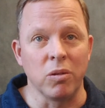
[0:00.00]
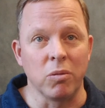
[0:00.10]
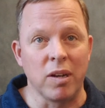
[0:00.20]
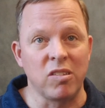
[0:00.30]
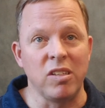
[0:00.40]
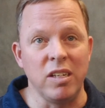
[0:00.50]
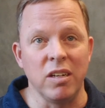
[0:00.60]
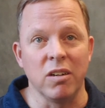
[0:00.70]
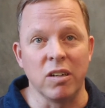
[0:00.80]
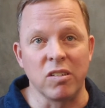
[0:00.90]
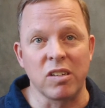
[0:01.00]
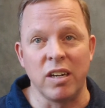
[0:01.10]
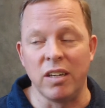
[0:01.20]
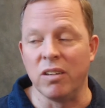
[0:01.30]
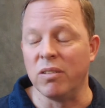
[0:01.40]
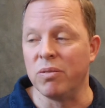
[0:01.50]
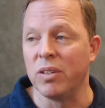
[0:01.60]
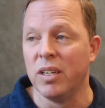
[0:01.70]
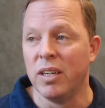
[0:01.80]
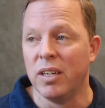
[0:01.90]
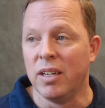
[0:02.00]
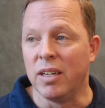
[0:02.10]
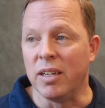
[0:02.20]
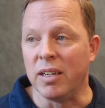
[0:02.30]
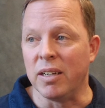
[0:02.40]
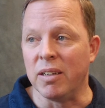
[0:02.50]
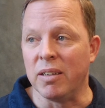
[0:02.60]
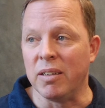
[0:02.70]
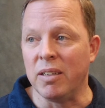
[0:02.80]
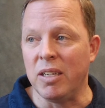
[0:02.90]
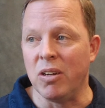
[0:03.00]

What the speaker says: where the rest of the year it's kind of,